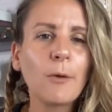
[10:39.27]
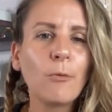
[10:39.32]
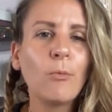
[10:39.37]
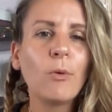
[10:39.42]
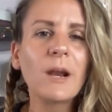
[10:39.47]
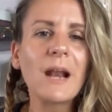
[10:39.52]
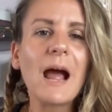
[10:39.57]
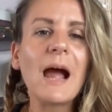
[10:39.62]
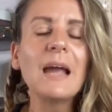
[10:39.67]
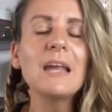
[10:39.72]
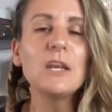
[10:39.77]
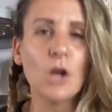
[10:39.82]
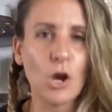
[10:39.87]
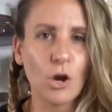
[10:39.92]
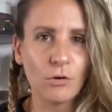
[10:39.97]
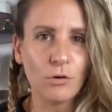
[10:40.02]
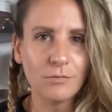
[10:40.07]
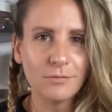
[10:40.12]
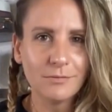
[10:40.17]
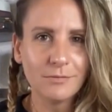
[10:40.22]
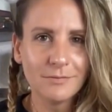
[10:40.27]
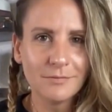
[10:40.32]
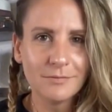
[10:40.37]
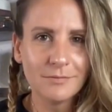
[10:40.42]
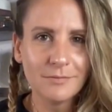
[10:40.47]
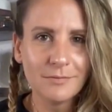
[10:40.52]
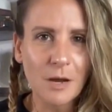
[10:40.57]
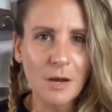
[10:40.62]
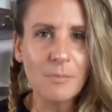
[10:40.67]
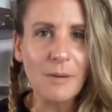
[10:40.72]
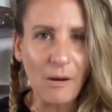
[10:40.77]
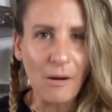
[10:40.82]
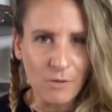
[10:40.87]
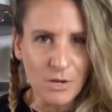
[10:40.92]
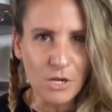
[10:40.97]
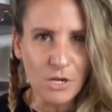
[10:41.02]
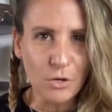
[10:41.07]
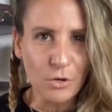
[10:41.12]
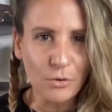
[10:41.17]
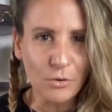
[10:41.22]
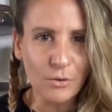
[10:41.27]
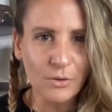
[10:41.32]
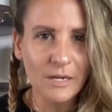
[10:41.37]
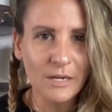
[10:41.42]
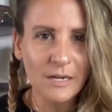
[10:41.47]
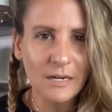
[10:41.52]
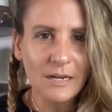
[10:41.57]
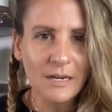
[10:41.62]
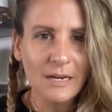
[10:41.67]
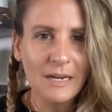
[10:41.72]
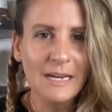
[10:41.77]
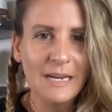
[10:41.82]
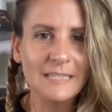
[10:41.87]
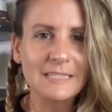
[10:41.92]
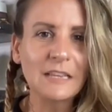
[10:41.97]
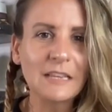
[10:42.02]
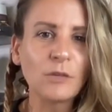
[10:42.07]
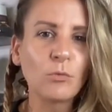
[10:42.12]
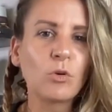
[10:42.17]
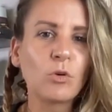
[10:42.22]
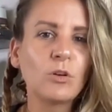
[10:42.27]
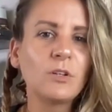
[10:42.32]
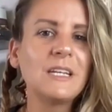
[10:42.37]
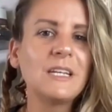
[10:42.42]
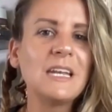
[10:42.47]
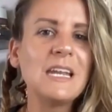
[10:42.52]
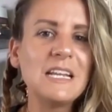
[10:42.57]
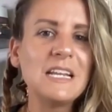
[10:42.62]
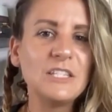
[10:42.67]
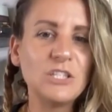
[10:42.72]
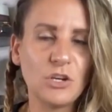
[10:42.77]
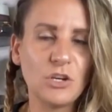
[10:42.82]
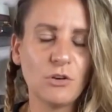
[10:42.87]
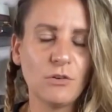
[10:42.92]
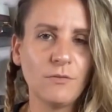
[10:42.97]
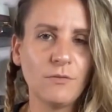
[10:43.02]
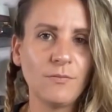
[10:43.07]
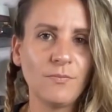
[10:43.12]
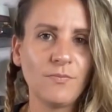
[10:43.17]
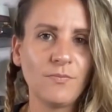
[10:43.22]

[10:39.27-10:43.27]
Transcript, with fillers: what i know about you is that the world needs you